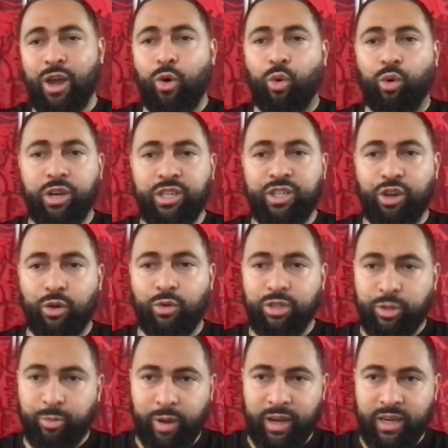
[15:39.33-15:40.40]
want to show
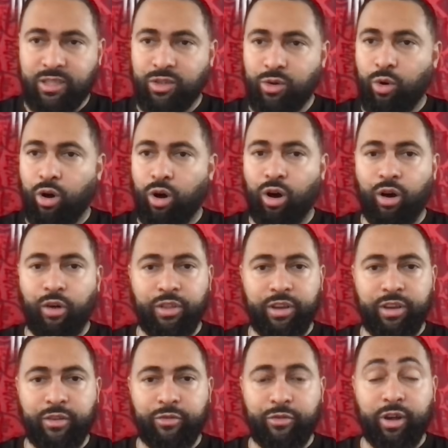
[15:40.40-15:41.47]
respect to all the
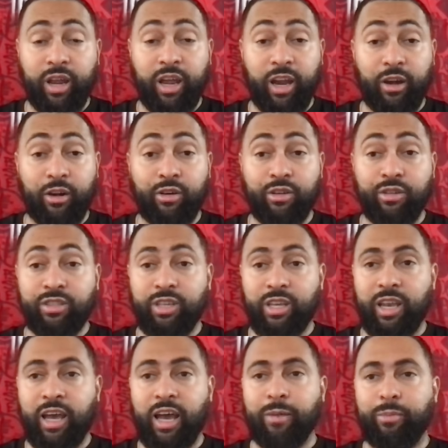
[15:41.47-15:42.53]
different eras
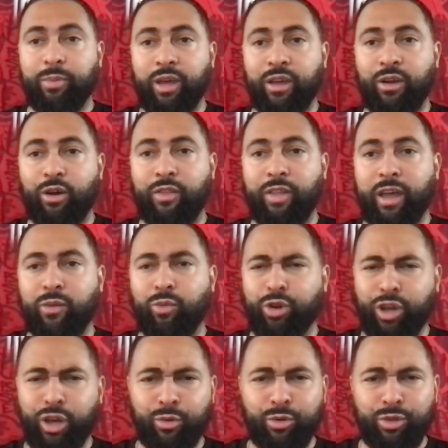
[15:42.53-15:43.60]
and not be on that. We're
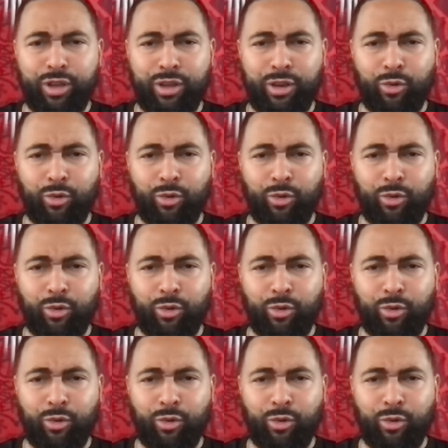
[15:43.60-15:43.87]
done with the